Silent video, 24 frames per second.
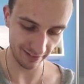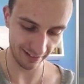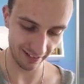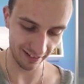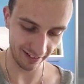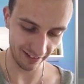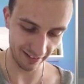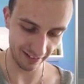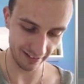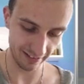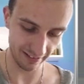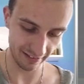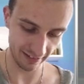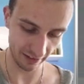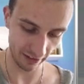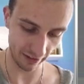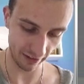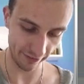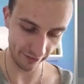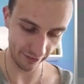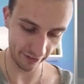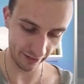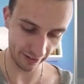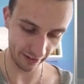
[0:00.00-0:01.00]

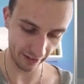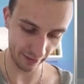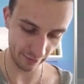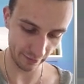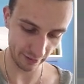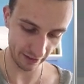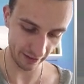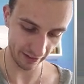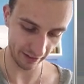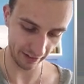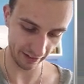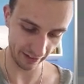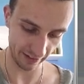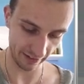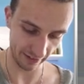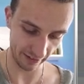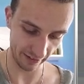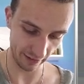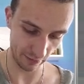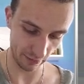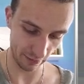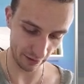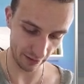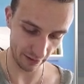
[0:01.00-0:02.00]
everything I'm saying is
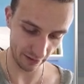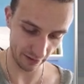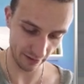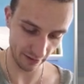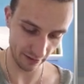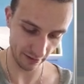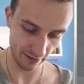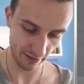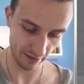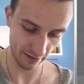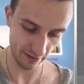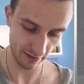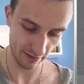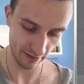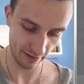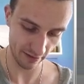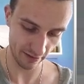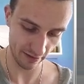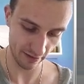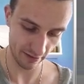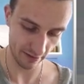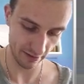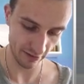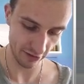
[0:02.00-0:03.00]
going to be
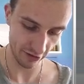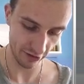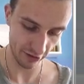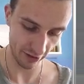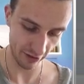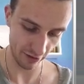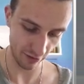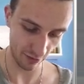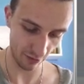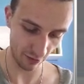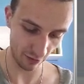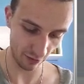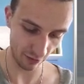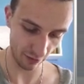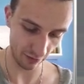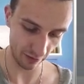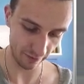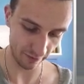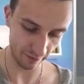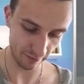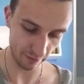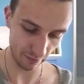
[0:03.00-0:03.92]
general,